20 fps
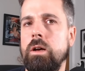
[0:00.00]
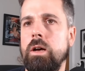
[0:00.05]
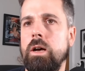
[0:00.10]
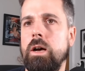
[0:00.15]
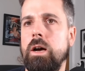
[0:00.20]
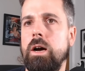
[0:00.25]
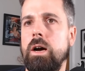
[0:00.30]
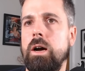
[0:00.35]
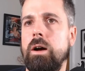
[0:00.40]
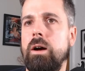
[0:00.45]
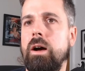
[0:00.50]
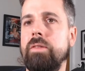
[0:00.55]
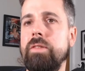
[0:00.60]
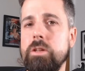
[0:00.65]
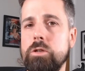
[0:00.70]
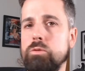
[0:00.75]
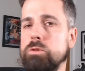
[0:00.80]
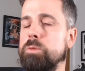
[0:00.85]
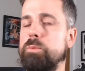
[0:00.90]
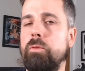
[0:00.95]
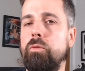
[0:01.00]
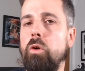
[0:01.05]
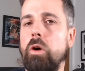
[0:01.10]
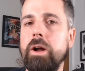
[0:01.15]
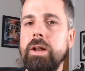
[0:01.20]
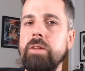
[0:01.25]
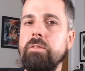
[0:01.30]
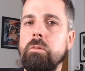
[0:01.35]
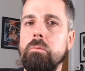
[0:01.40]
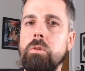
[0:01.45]
And this was before I'd
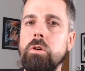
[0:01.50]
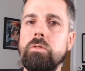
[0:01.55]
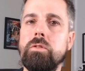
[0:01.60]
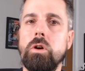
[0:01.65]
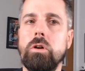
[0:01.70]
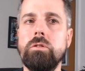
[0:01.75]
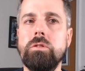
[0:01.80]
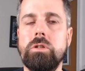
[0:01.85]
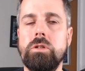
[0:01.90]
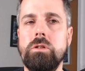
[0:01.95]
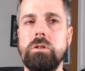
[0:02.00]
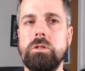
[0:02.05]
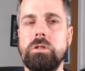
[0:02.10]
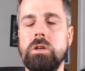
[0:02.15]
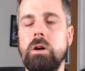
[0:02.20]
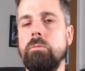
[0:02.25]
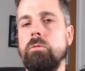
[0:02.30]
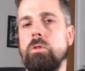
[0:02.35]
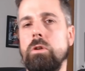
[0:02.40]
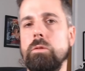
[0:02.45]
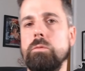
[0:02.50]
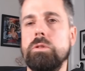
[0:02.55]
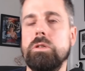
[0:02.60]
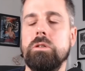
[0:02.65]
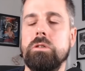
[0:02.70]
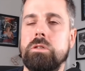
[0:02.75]
even moved on to the subgroups.